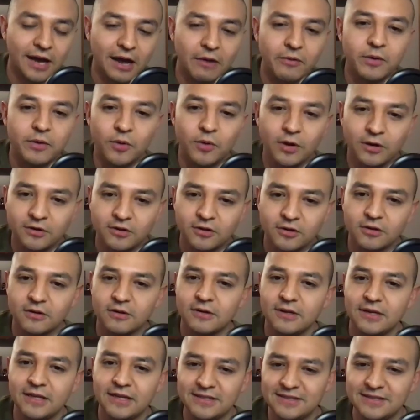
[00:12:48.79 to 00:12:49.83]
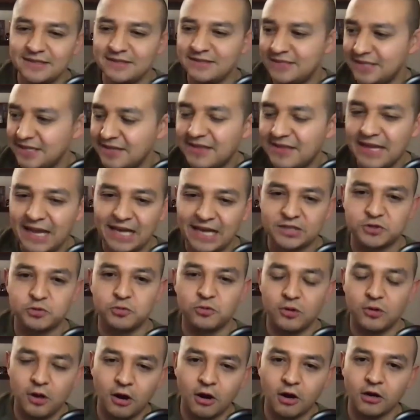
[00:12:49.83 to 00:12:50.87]
Howie Wonder did the
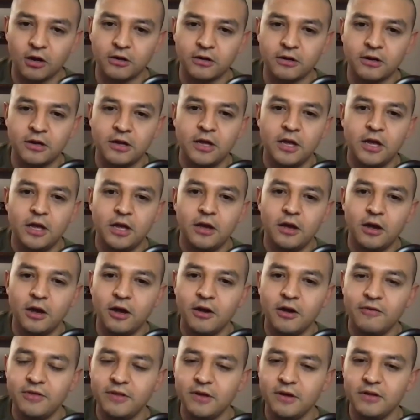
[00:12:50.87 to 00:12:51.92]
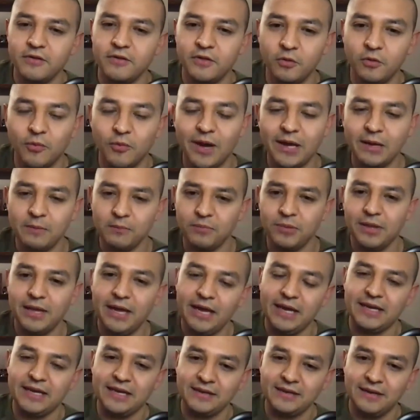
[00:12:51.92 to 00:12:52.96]
actual art of the, the white and
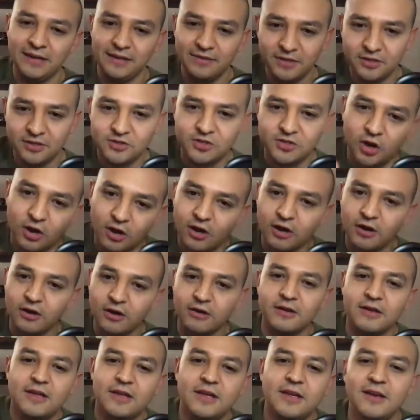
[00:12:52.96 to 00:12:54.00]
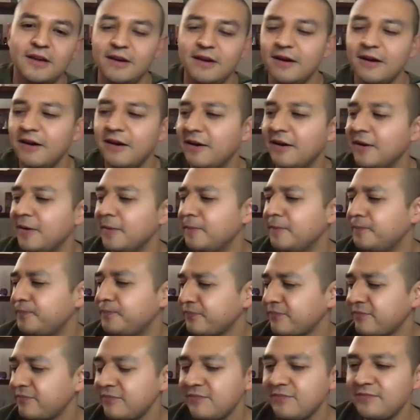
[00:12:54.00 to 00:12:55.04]
black and, and the dog. Um,
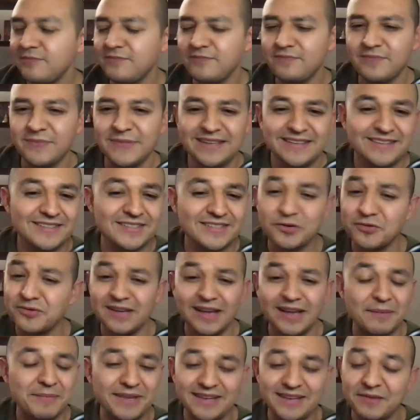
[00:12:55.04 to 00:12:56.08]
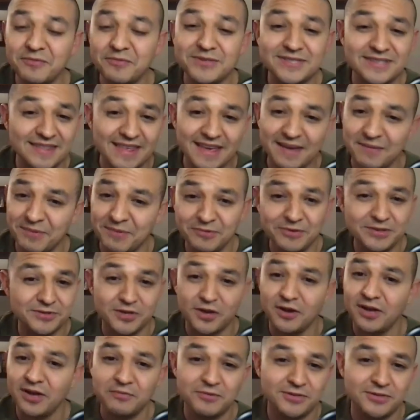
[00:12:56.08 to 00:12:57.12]
So I mean, it was that it was
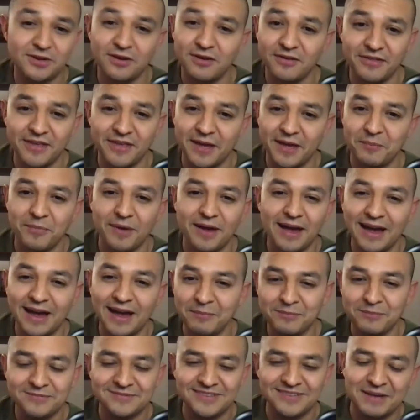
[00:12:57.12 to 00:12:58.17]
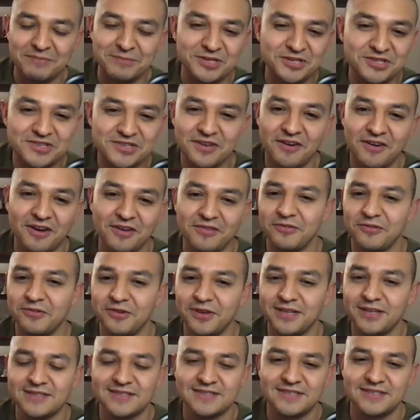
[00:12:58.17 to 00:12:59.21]
all it was all them. I'm I'm just the author who
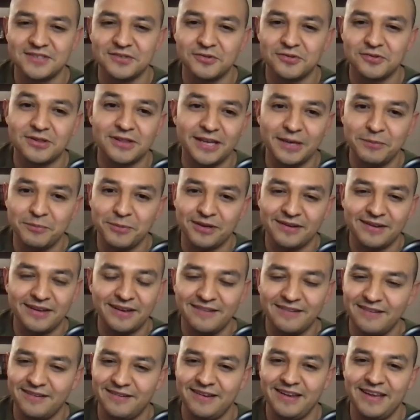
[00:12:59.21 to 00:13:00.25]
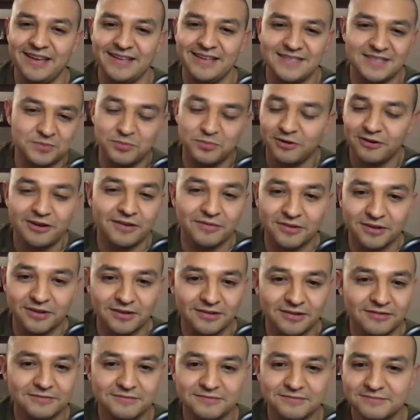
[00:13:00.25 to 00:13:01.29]
gets to claim it uh, as his book
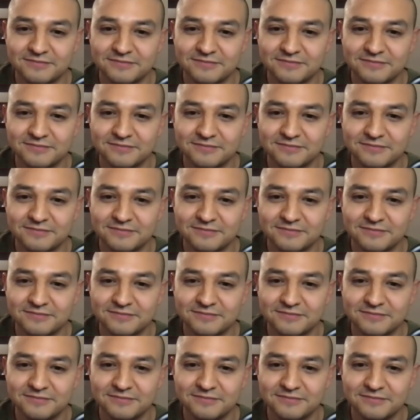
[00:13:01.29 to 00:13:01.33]
cover.